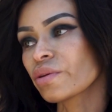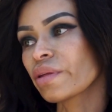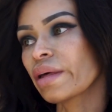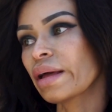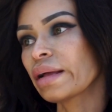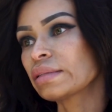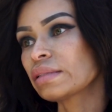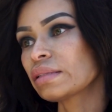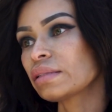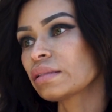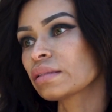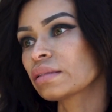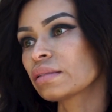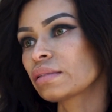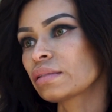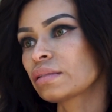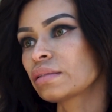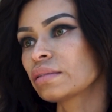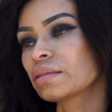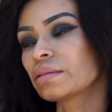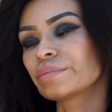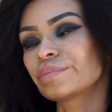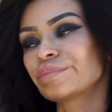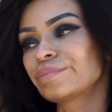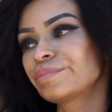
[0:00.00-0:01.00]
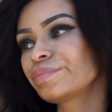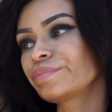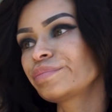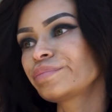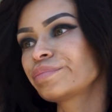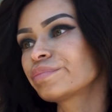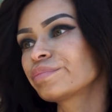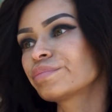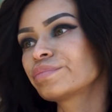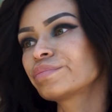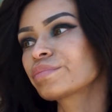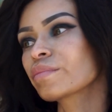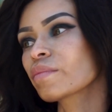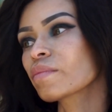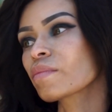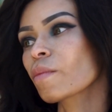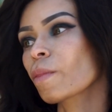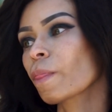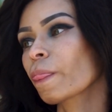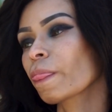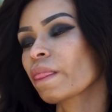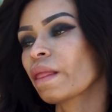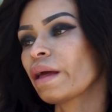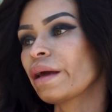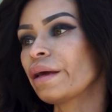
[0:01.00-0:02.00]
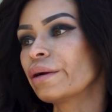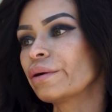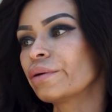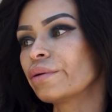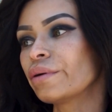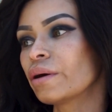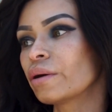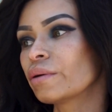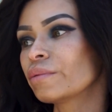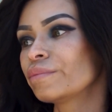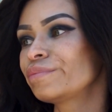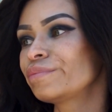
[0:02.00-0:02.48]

that's six, I don't know.